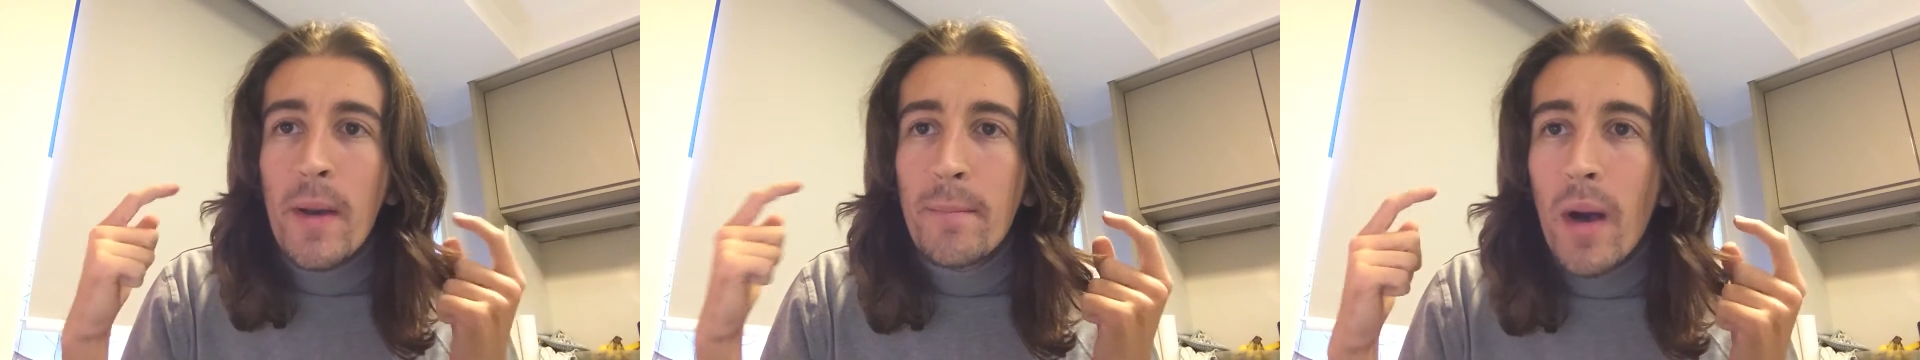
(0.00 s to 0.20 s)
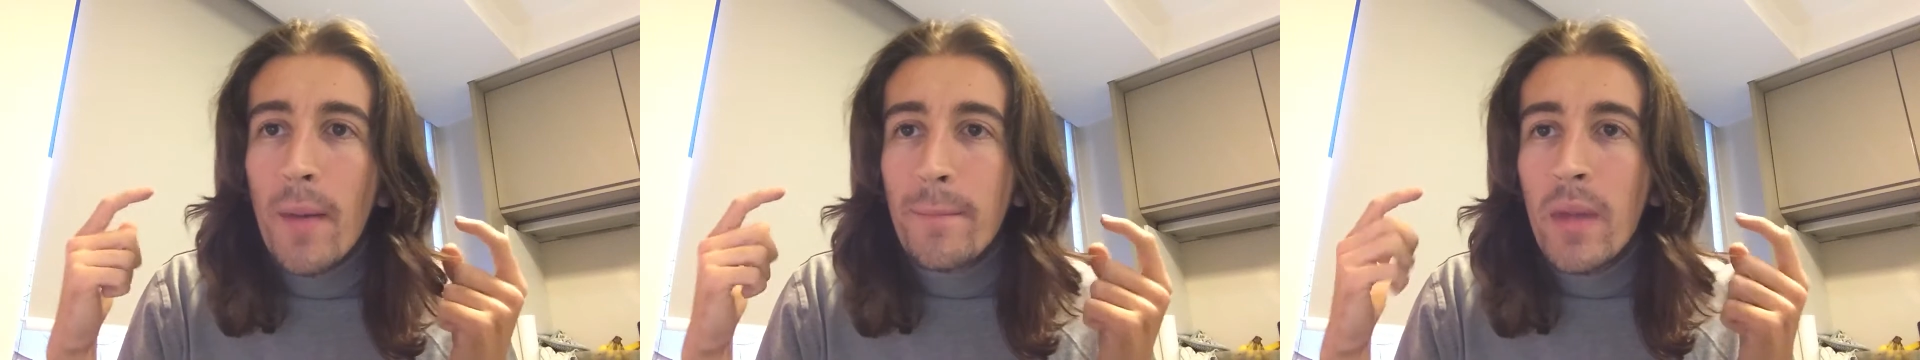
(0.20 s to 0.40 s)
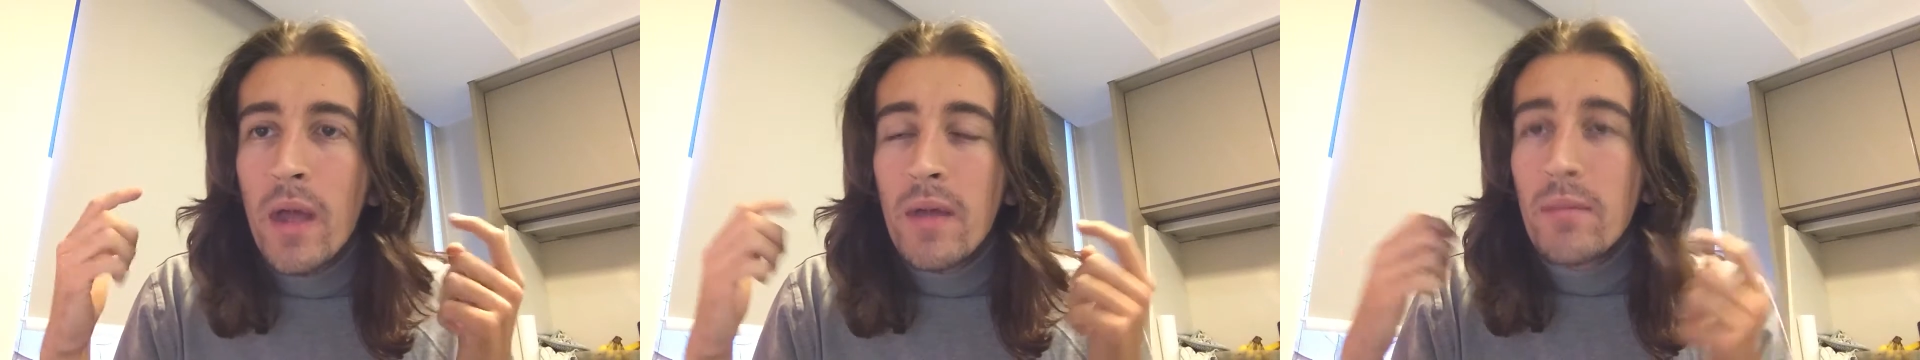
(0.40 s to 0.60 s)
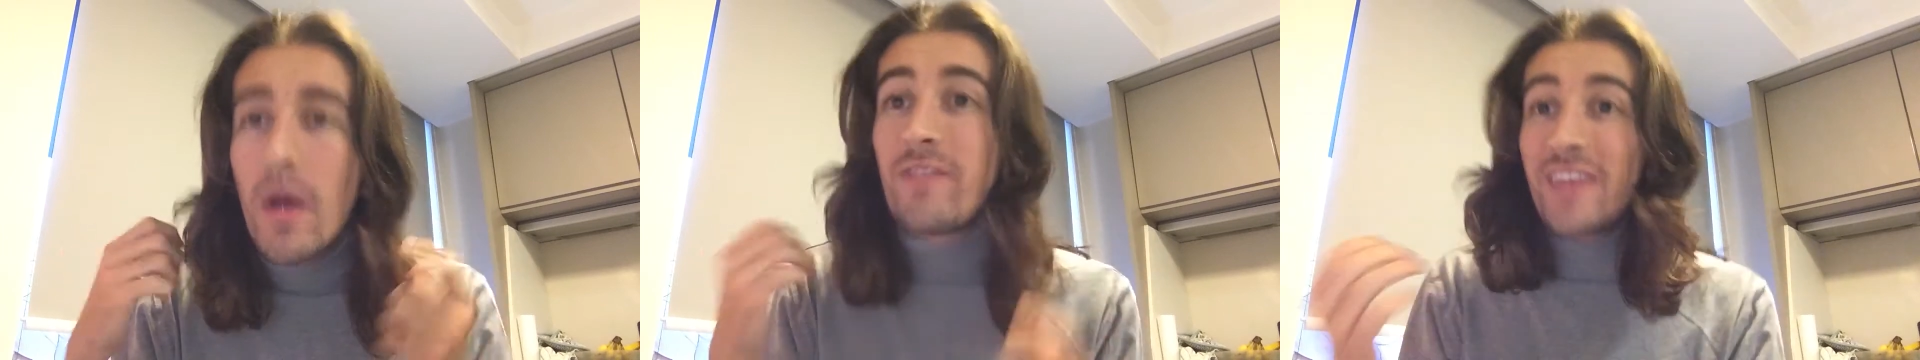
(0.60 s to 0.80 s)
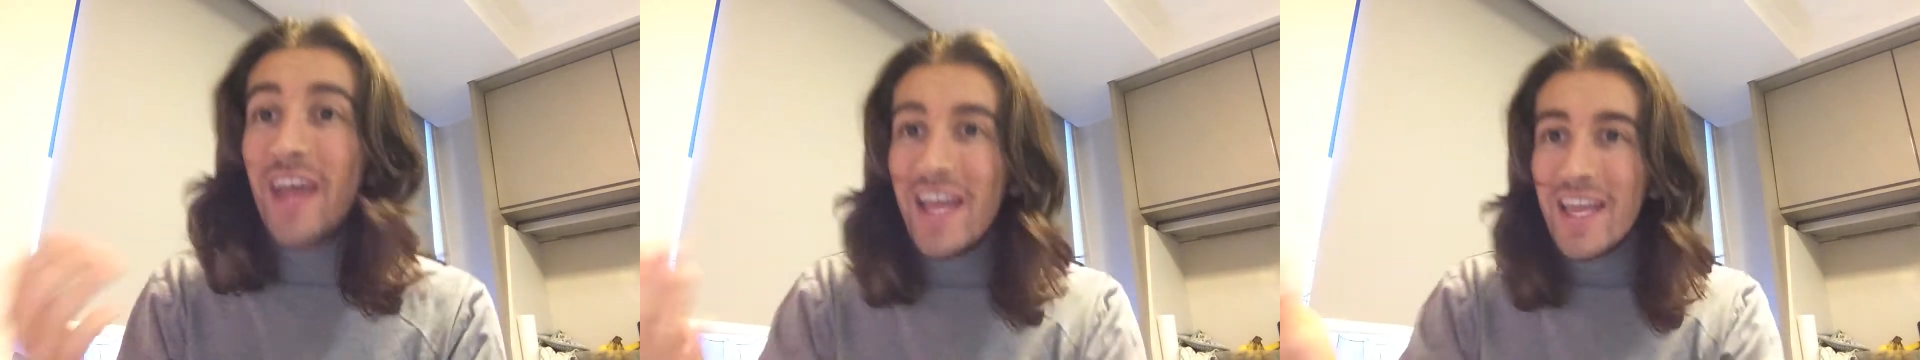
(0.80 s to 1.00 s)
Mum.
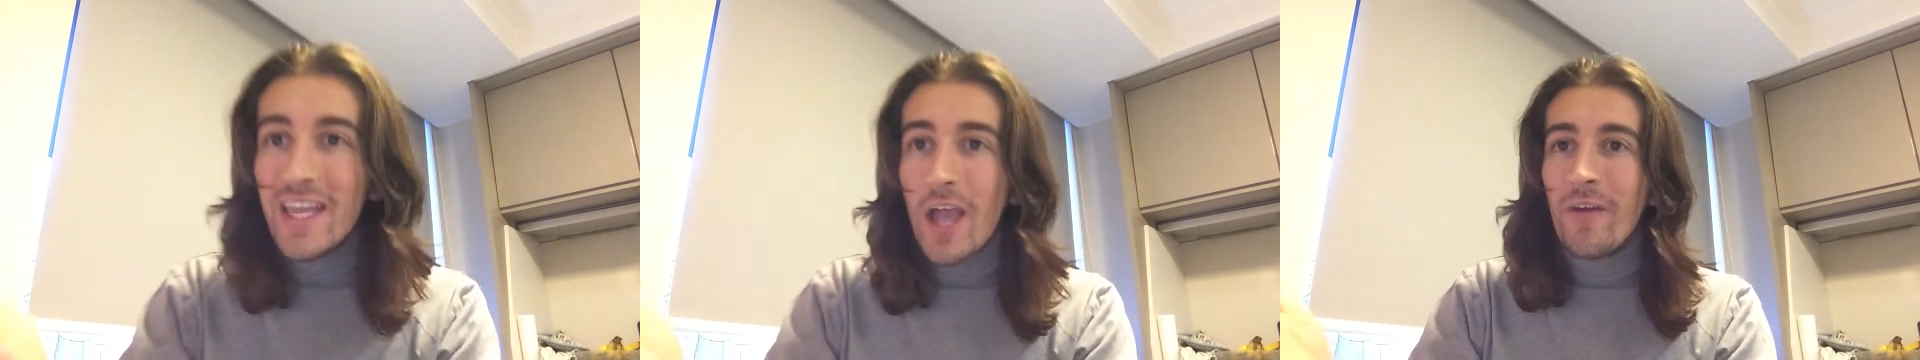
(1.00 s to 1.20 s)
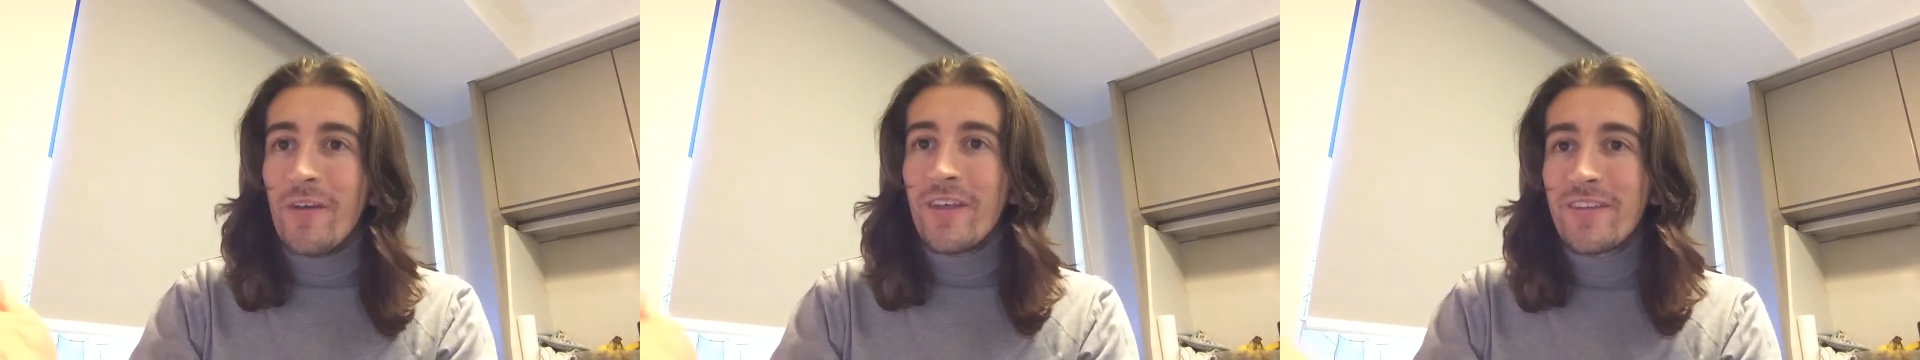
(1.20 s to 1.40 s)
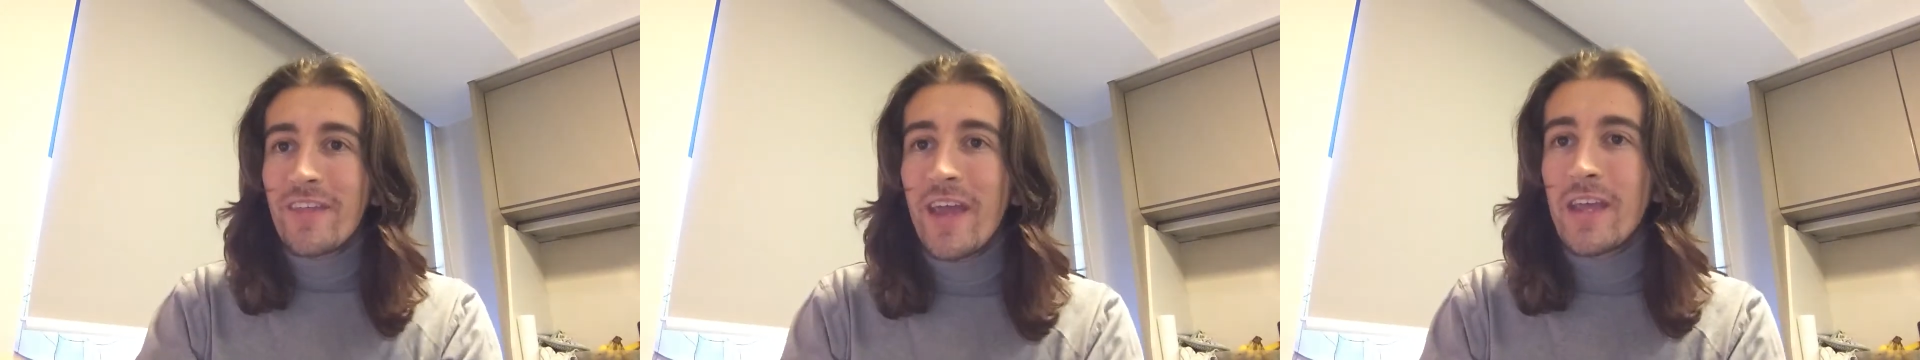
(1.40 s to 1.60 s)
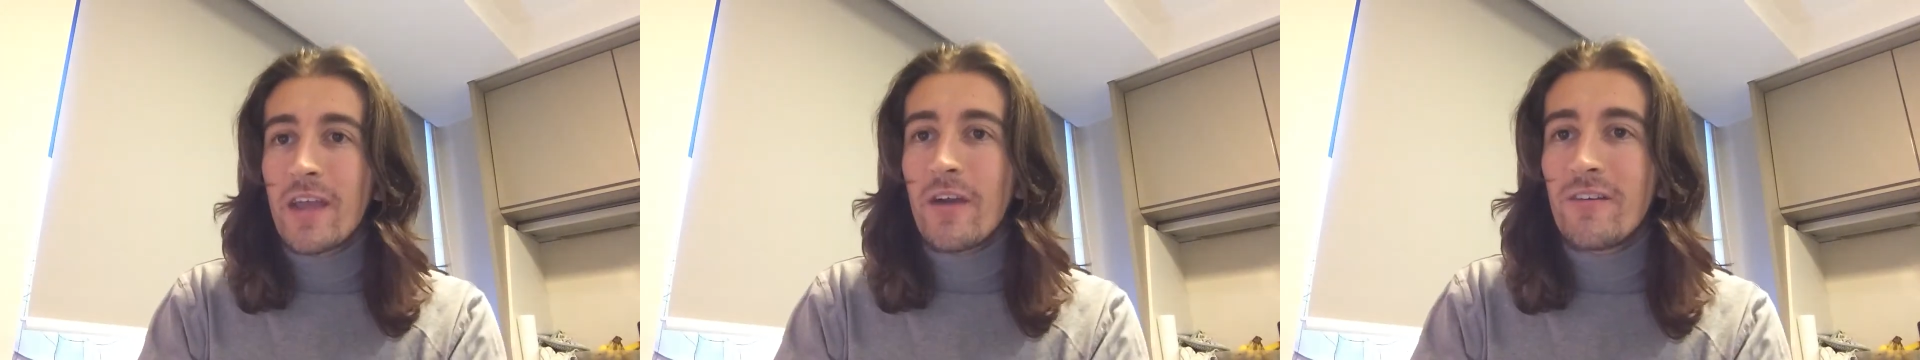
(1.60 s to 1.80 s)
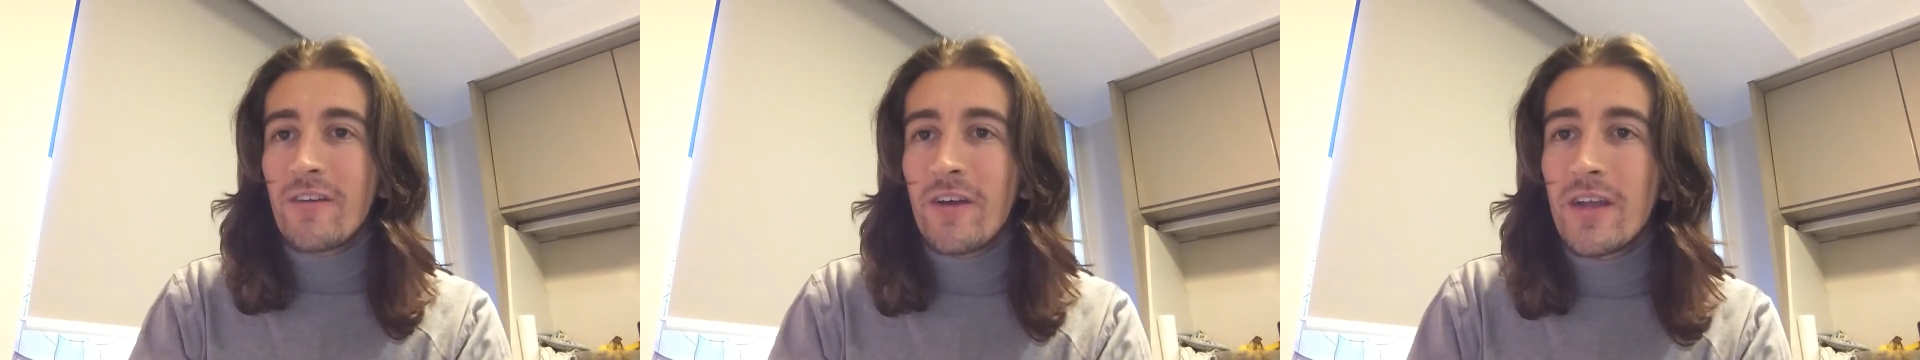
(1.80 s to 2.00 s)
But there you go. There you
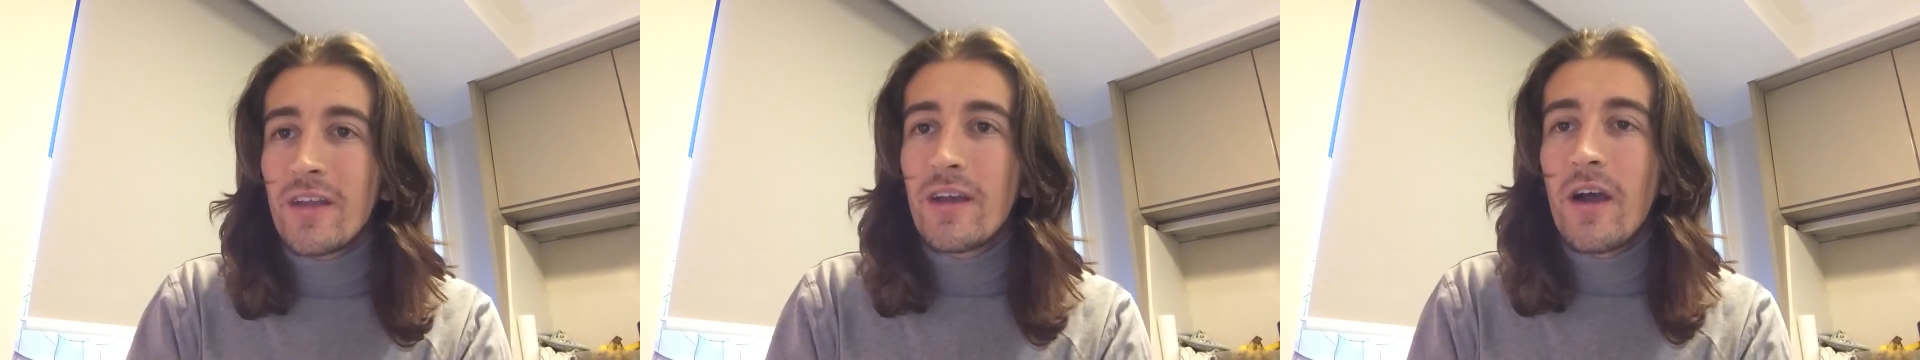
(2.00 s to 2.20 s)
go. Right.